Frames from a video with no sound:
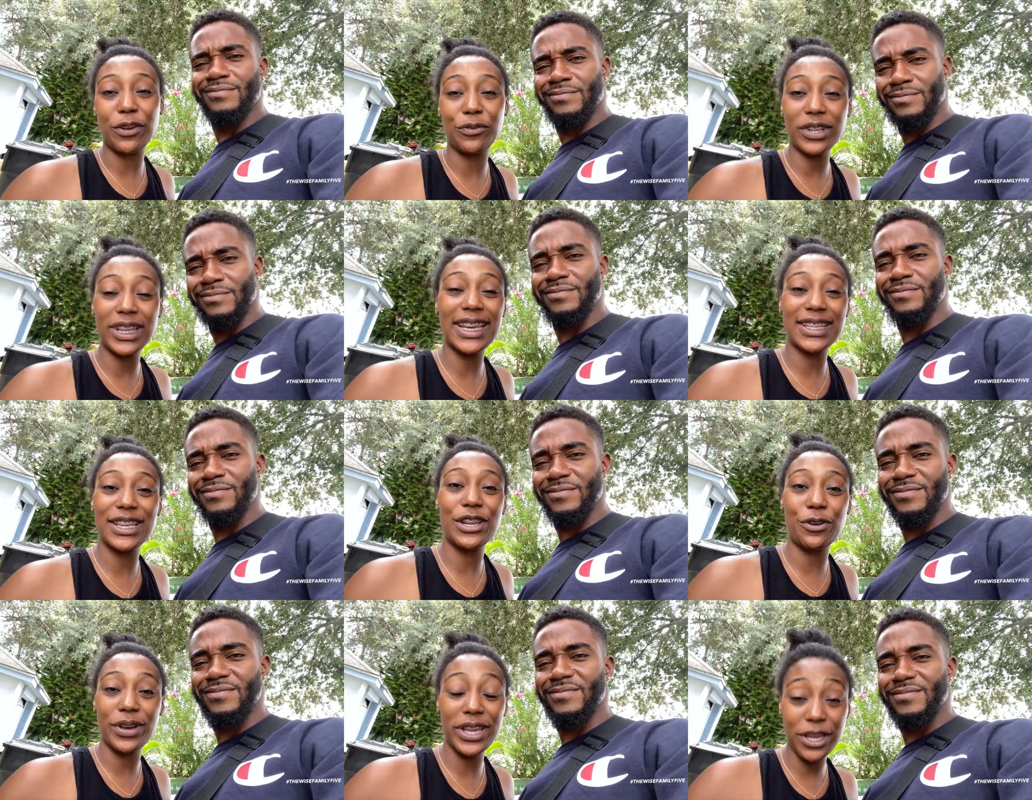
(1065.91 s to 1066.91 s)
Speaker 1: and really mm-hmm. get to
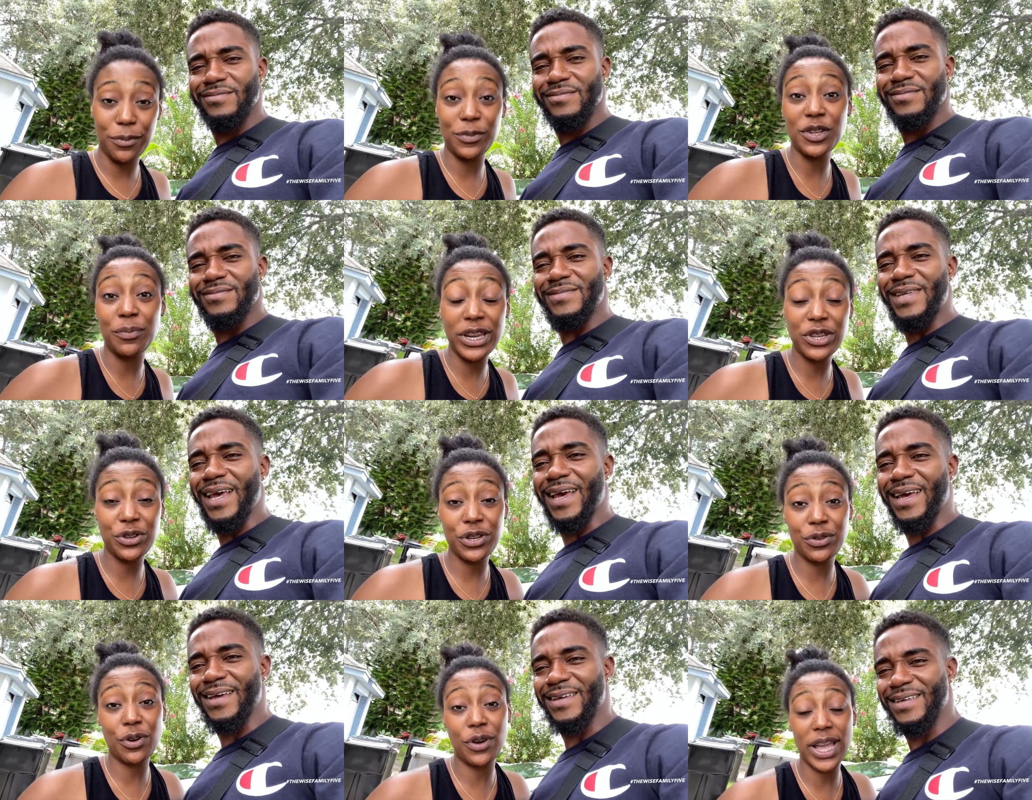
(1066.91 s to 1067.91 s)
know him so make sure yeah.
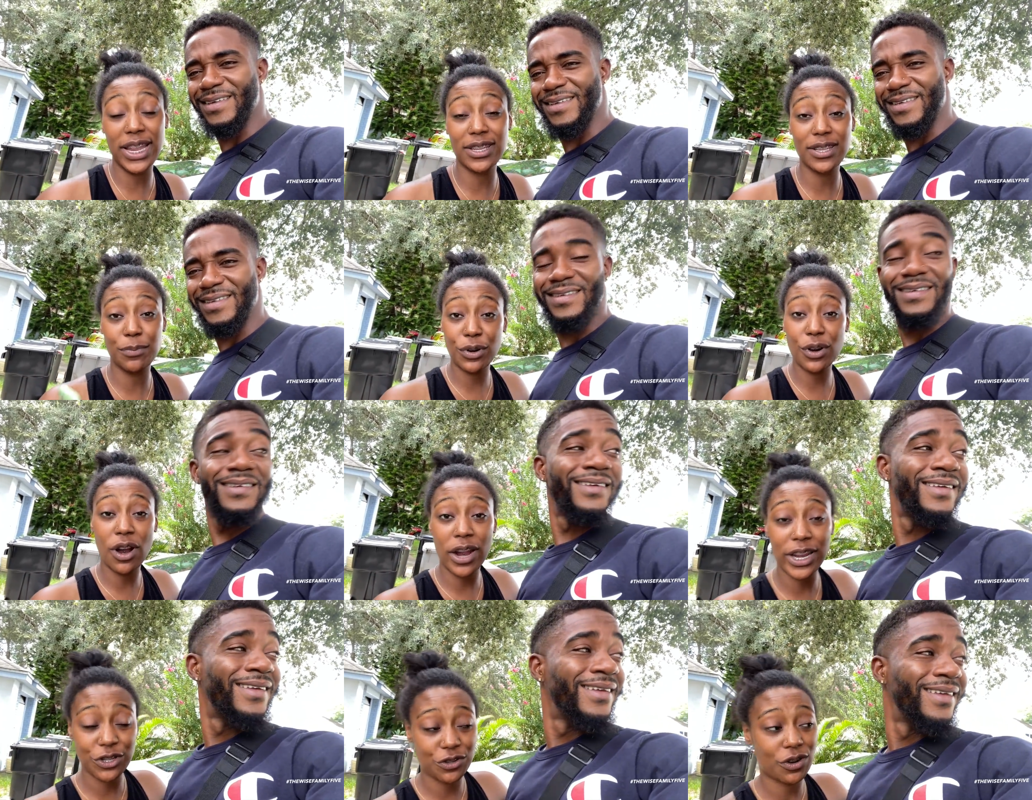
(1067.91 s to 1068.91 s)
you go ahead and support our
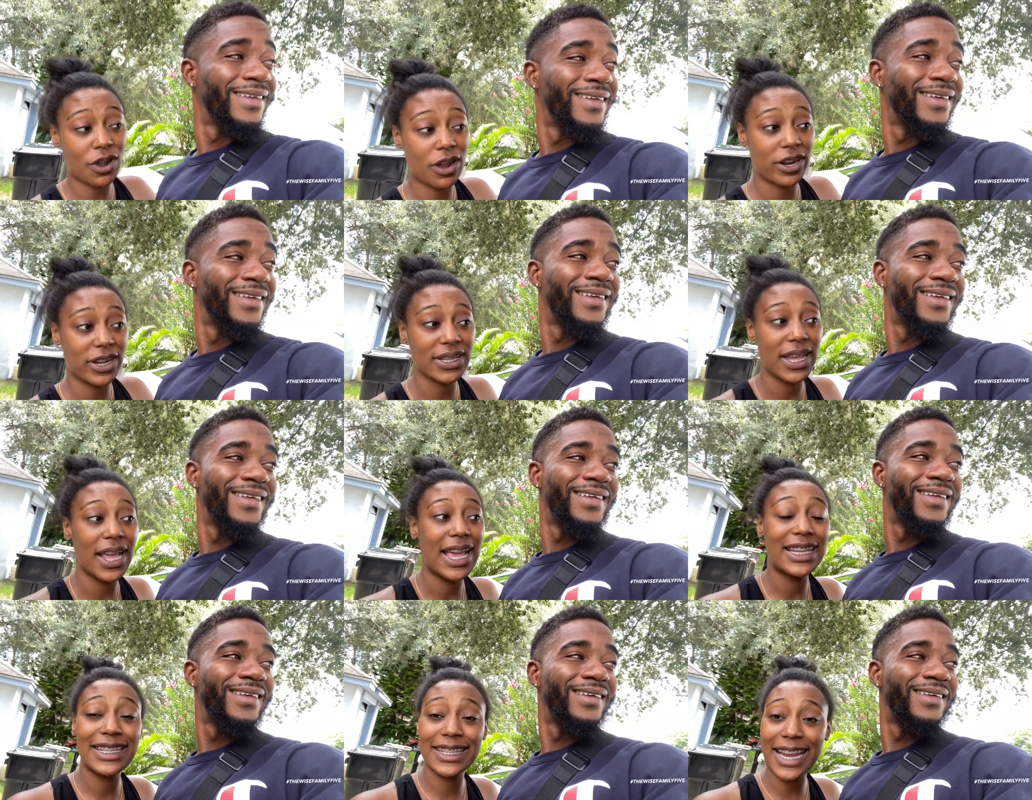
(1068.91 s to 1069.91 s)
intro artist
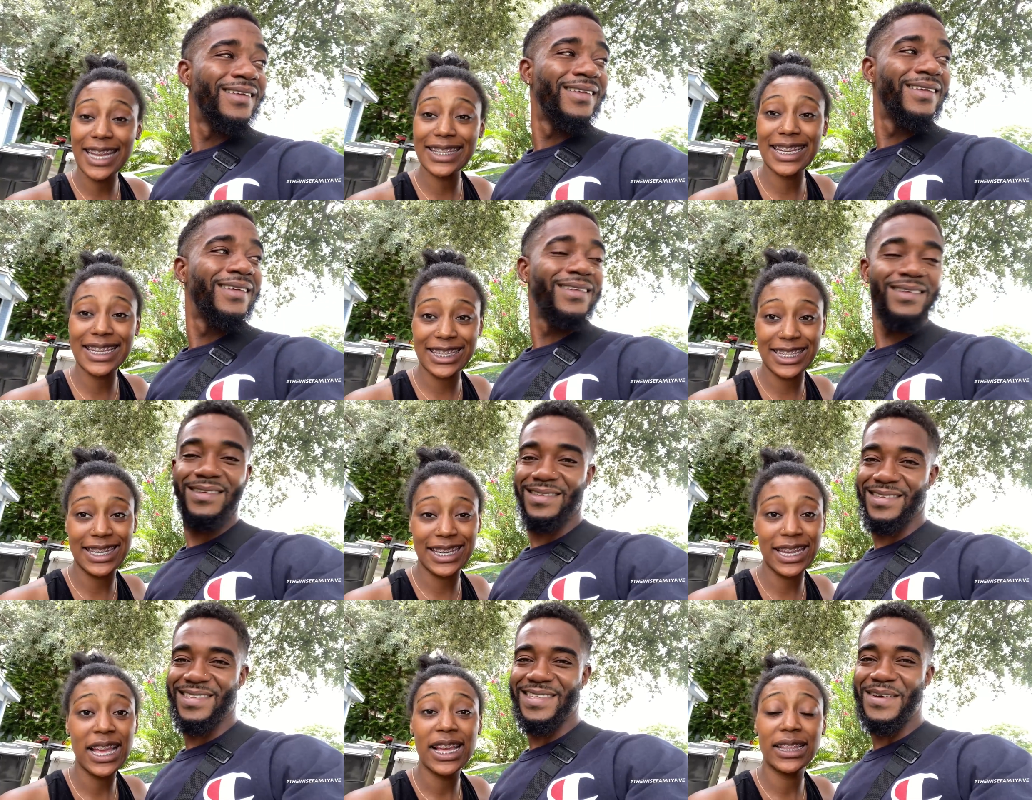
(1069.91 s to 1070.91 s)
shata g
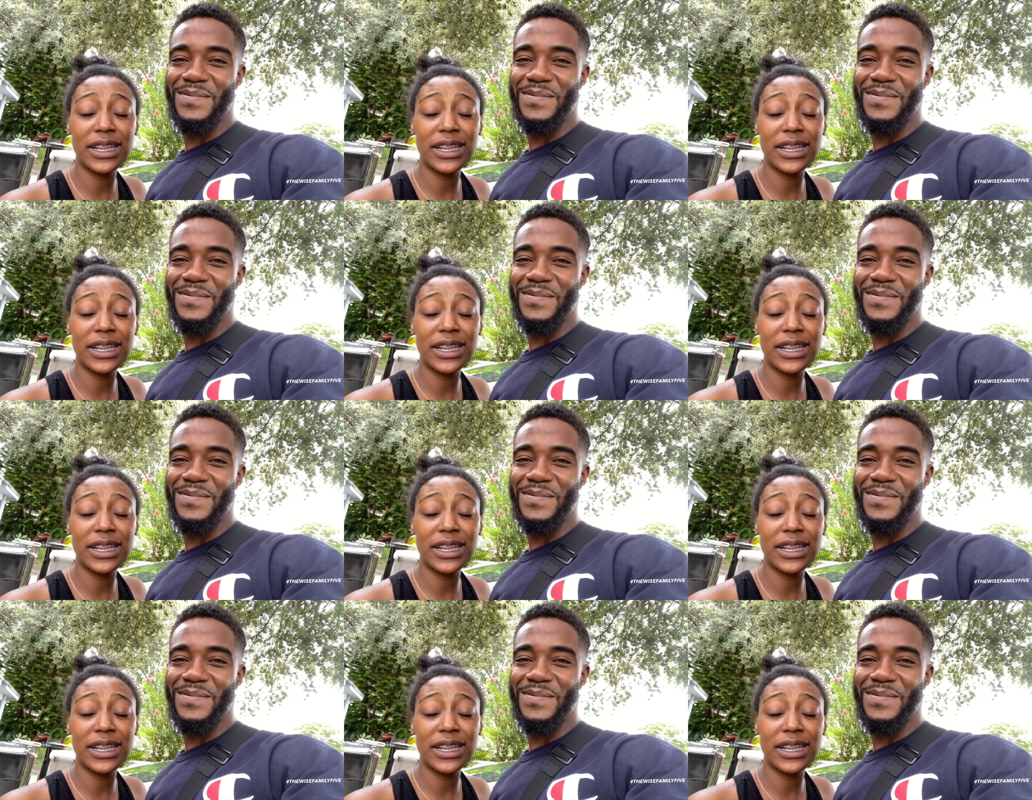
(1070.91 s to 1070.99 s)
yeah.